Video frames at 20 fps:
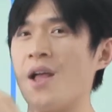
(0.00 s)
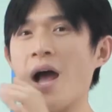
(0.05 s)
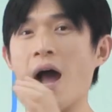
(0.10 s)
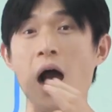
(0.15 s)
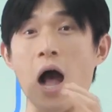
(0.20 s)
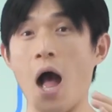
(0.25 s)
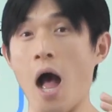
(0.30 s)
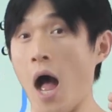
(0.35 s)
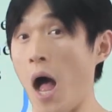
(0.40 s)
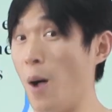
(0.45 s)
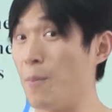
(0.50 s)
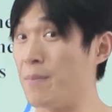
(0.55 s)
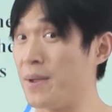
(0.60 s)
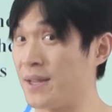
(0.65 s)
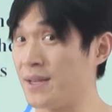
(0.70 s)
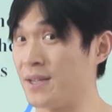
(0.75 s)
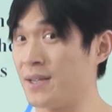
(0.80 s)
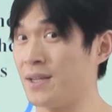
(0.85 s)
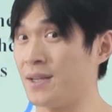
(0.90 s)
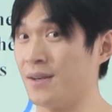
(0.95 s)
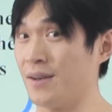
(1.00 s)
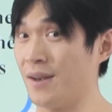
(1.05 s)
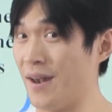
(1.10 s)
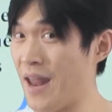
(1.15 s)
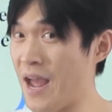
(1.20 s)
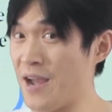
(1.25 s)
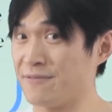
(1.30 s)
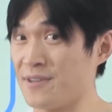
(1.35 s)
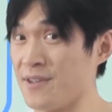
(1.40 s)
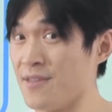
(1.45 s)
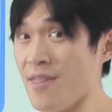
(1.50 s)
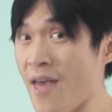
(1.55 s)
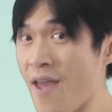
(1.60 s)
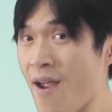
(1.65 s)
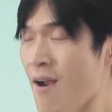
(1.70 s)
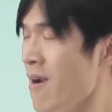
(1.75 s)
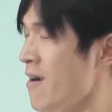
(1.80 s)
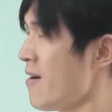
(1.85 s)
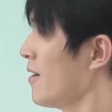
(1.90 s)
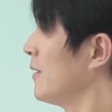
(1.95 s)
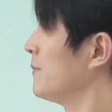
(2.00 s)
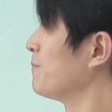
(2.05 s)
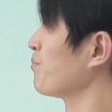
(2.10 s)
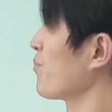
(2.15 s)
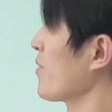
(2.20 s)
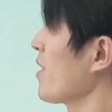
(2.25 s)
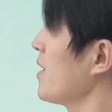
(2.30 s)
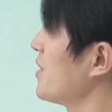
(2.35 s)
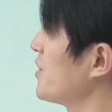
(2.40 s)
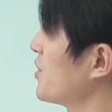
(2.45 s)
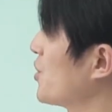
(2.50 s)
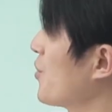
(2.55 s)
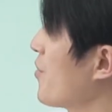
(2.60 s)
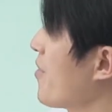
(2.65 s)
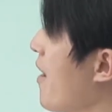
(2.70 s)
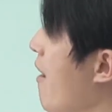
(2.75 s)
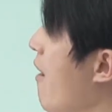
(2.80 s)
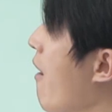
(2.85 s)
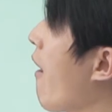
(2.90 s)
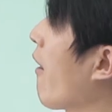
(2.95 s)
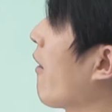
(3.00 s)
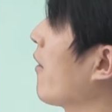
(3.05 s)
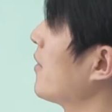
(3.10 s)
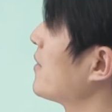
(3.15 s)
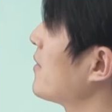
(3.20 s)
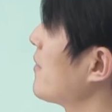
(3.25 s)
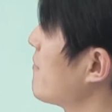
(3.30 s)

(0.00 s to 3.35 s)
how many left there? So there are